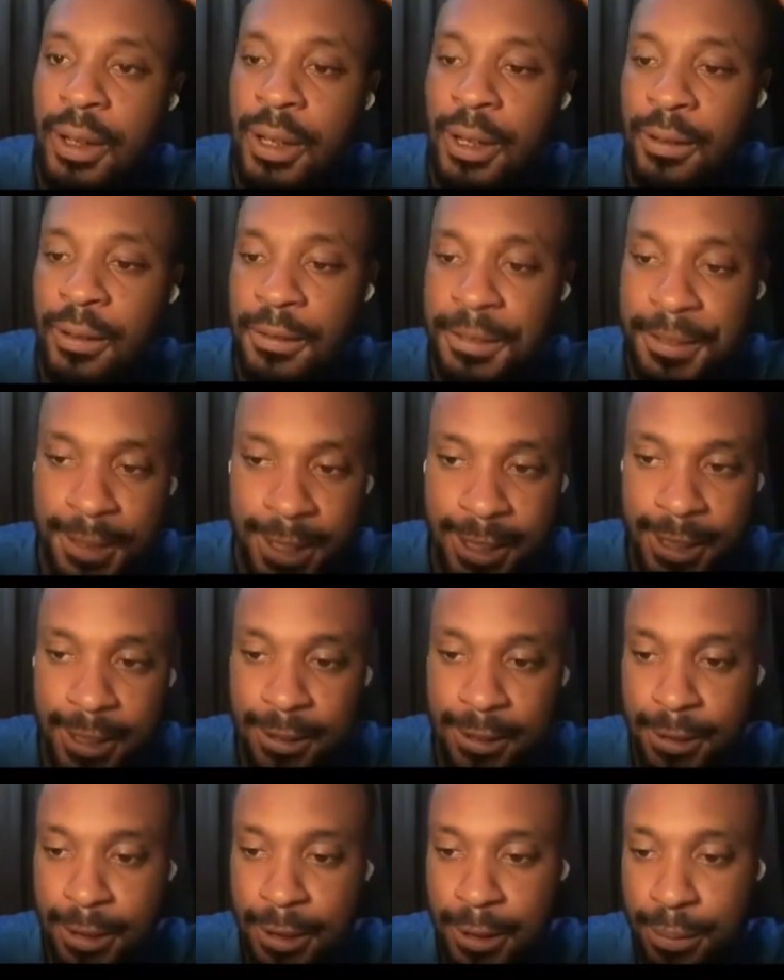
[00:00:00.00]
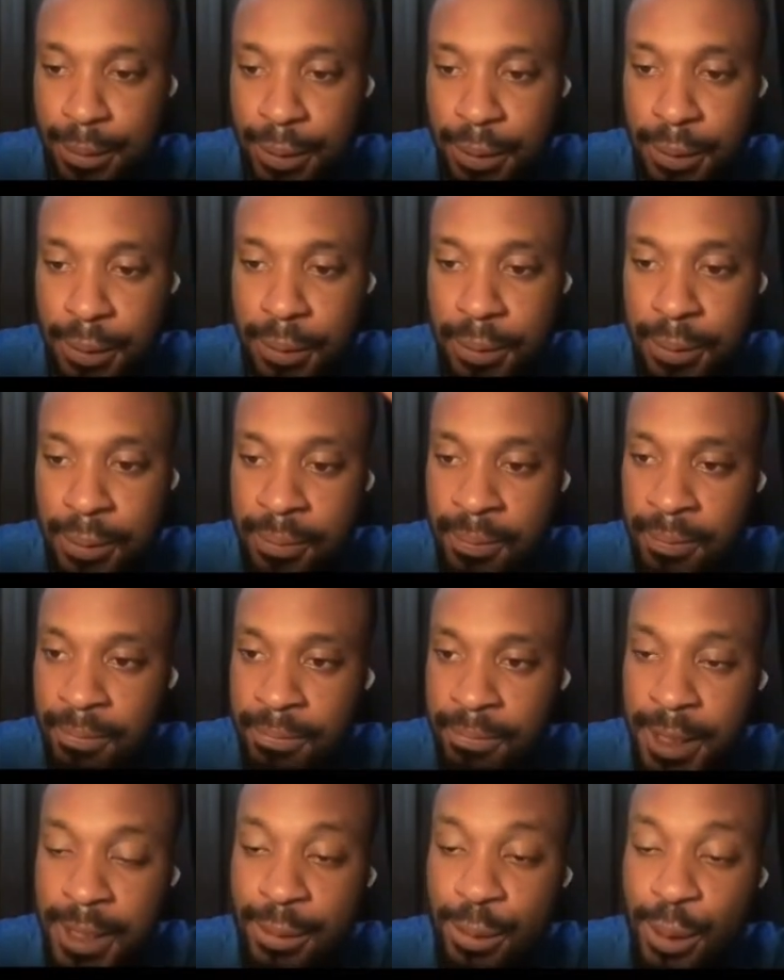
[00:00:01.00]
concerning them. So
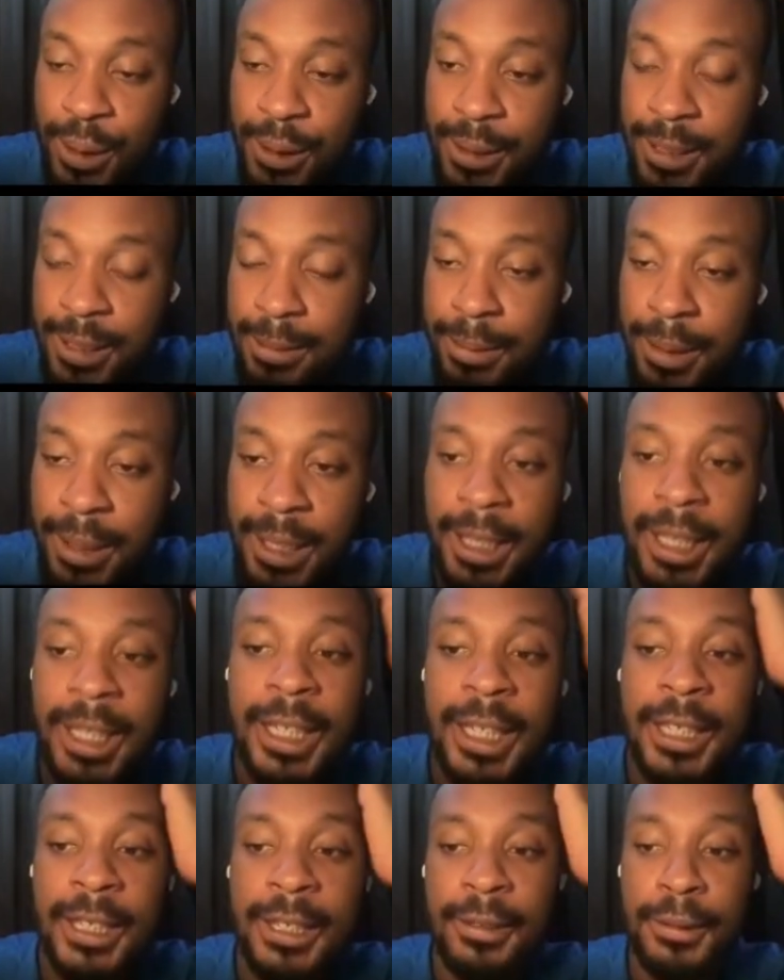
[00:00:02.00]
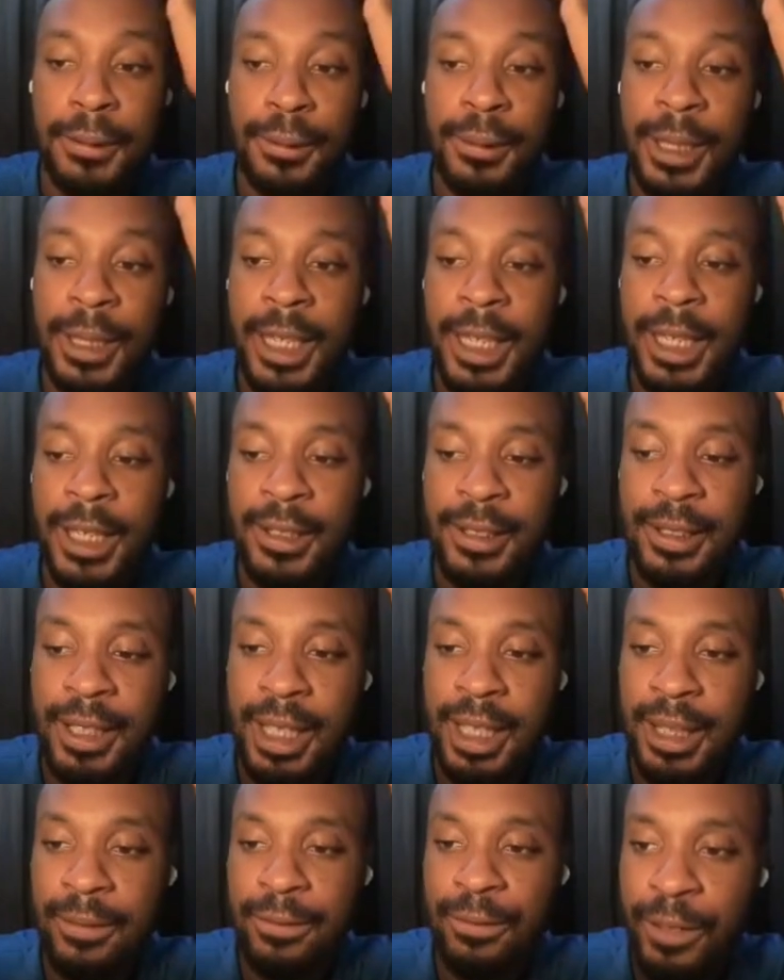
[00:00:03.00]
this is one thing about AI. AI doesn't
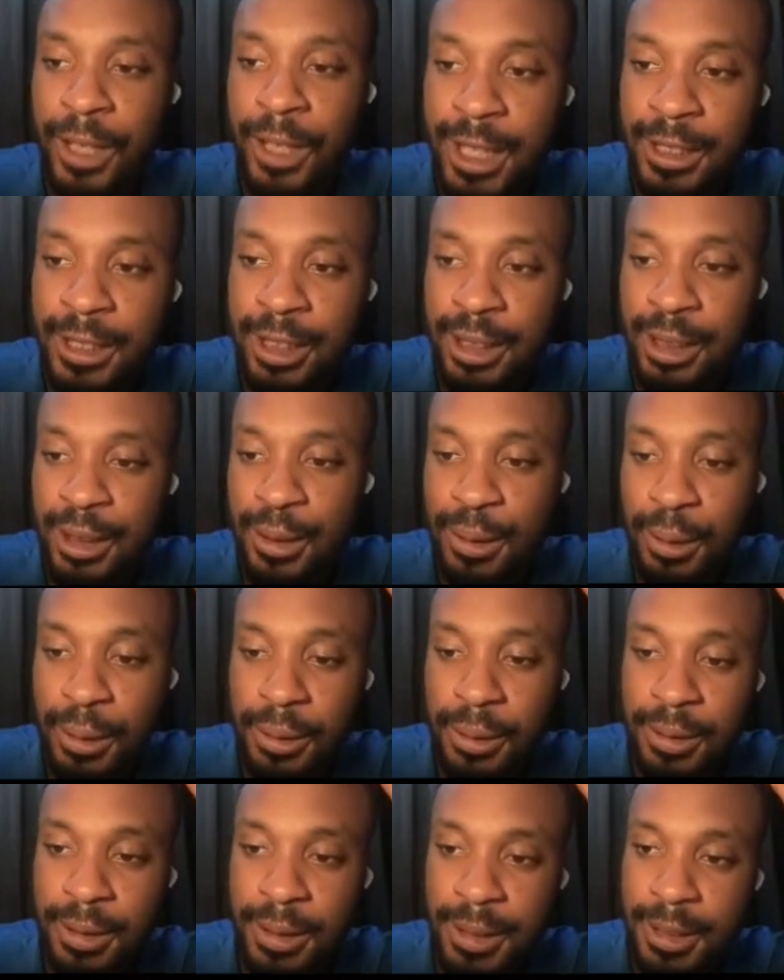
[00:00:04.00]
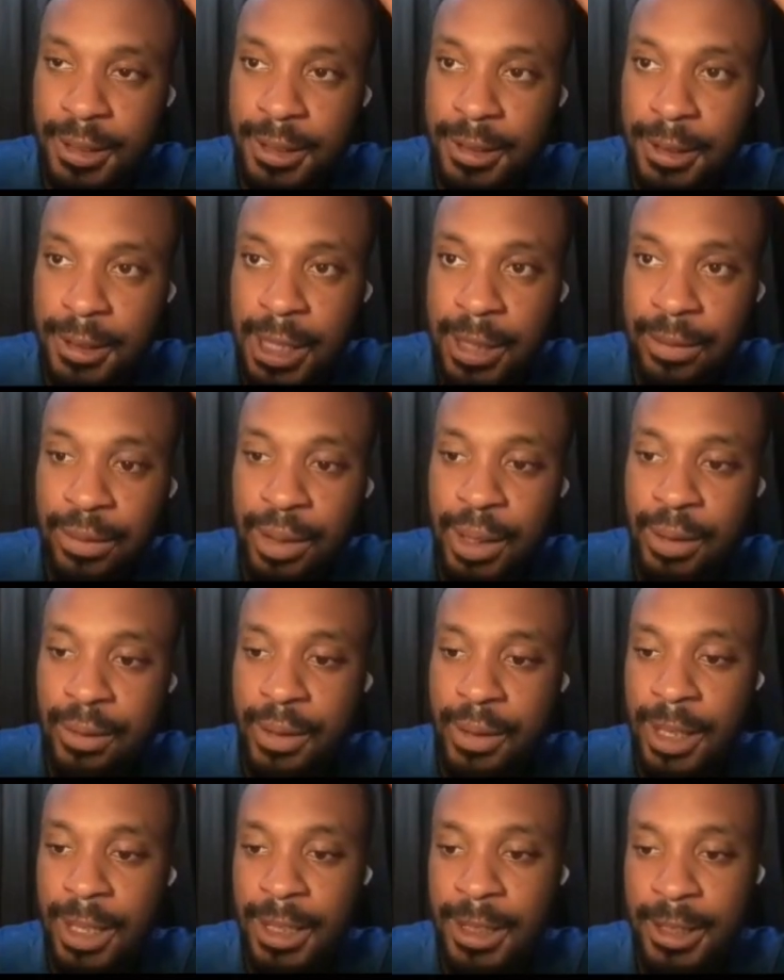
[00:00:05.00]
have access to all things. You have to give
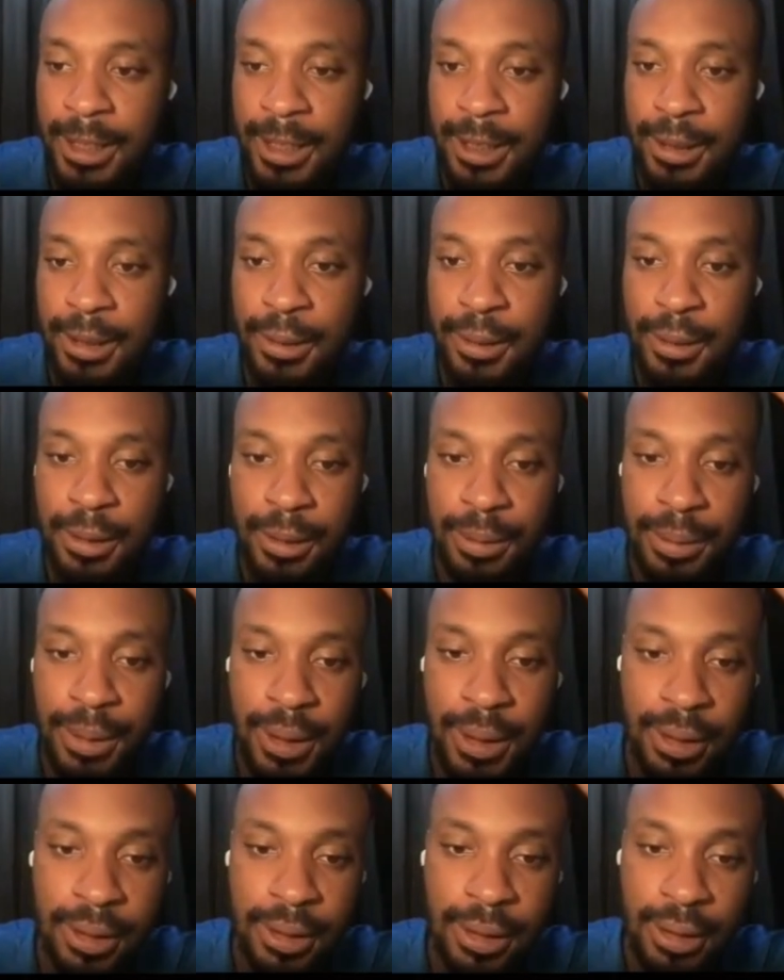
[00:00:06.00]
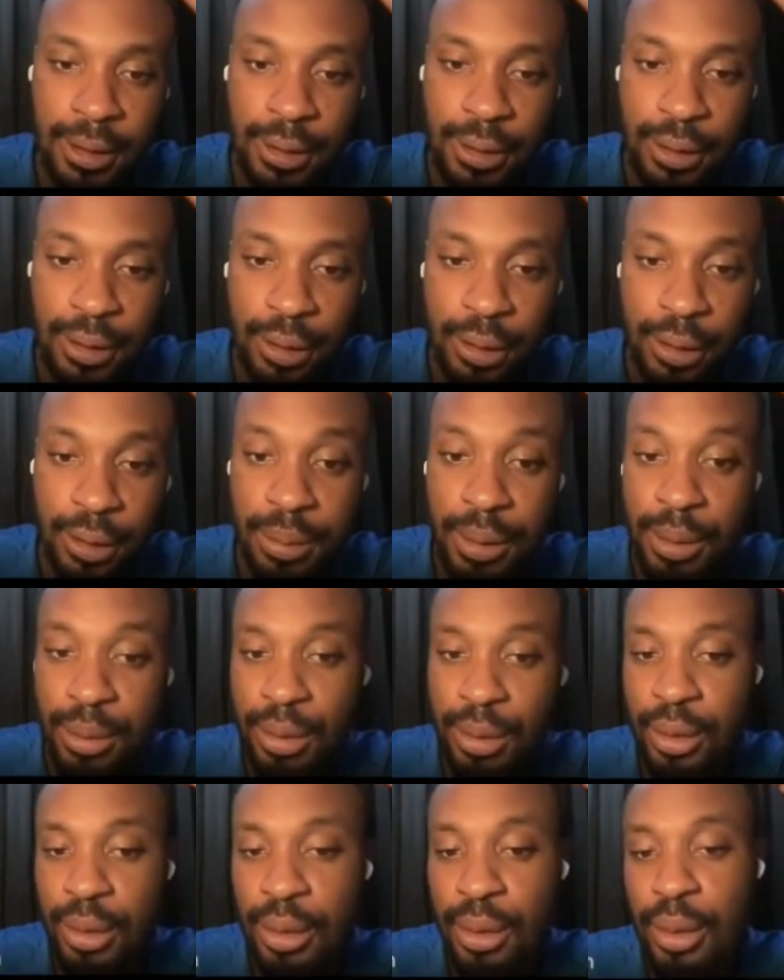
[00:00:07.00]
it access to some certain things so it's be able
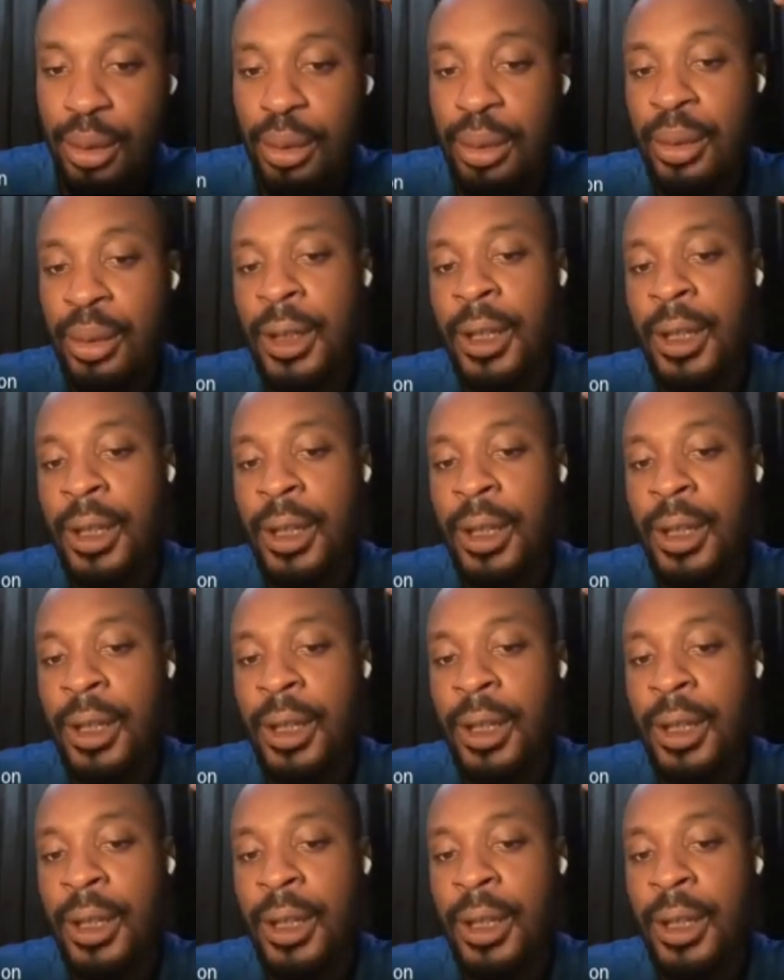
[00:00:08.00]
to know,